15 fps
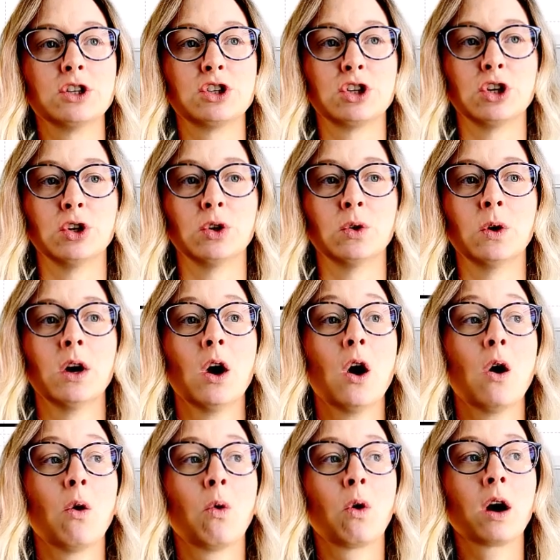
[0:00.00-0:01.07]
to
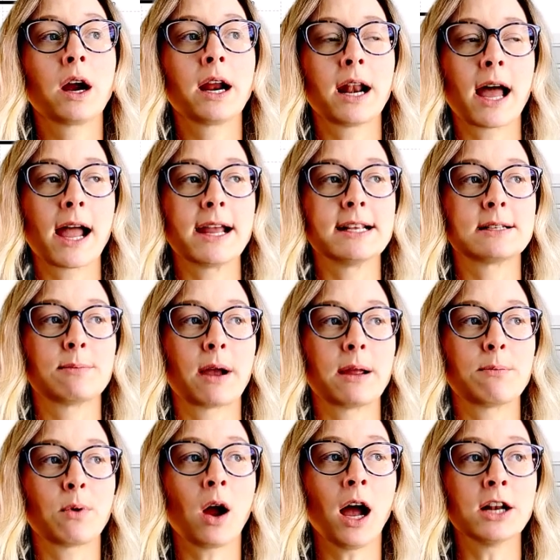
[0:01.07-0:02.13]
organize my
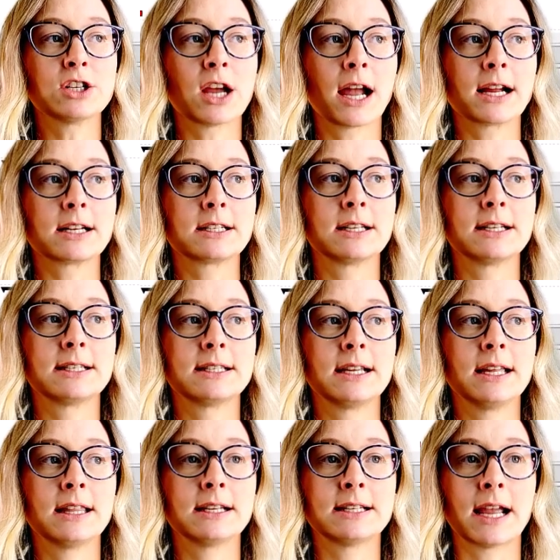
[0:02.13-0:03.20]
project to
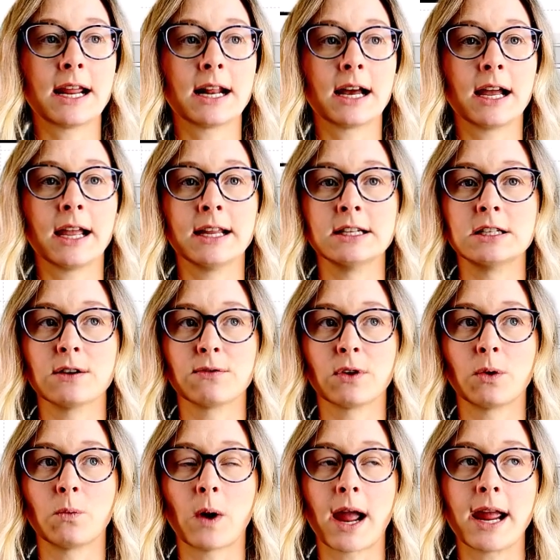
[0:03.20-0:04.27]
see the data in
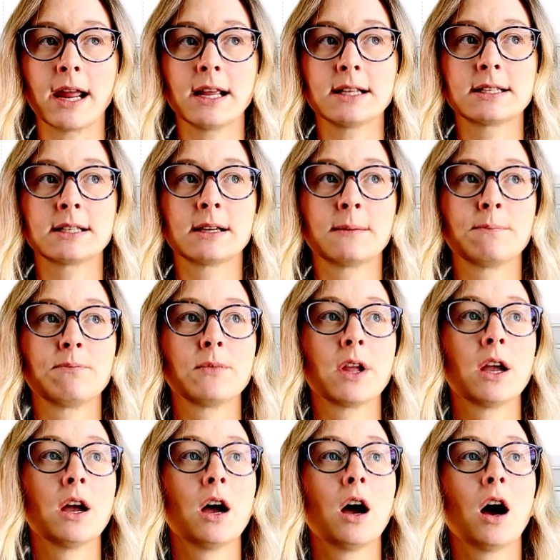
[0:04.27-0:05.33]
different ways.
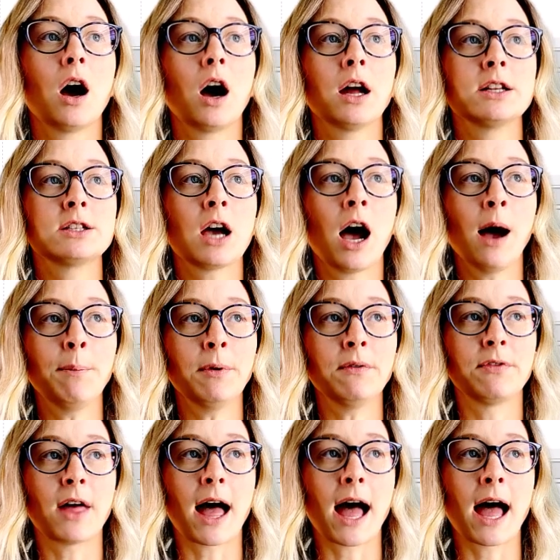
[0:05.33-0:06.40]
On top
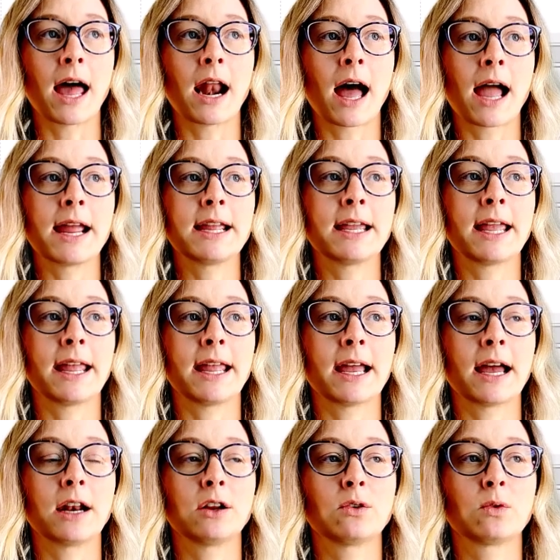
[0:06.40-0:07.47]
of that, I
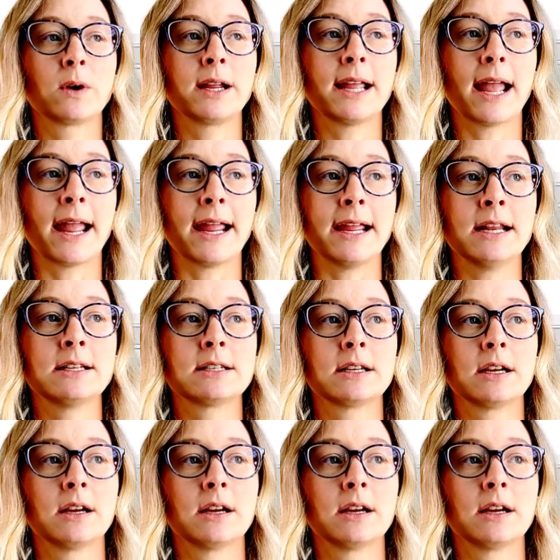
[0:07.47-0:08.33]
can create